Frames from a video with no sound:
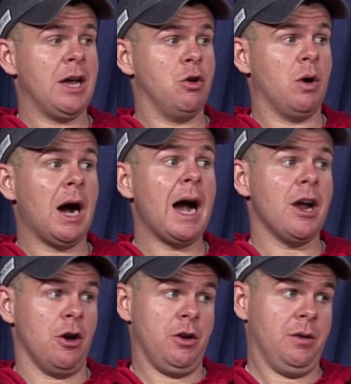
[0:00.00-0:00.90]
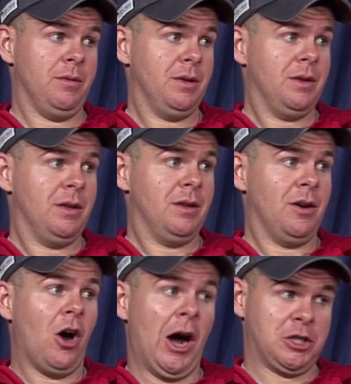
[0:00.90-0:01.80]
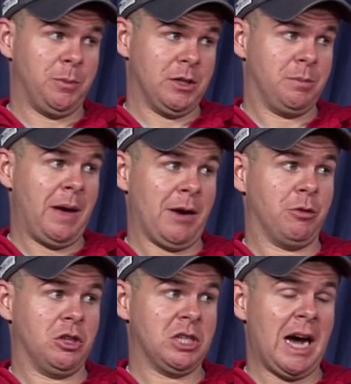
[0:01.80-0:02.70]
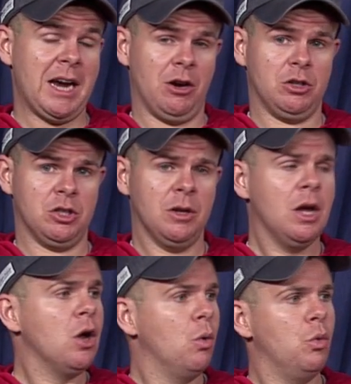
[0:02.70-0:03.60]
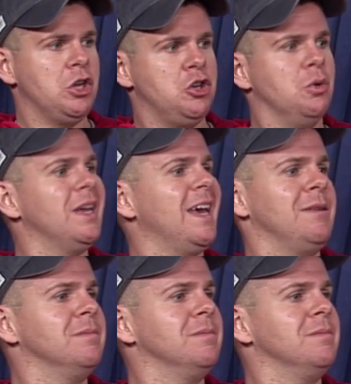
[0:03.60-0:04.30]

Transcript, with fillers: who hired Ausmus back with the Tigers. Would he do it again?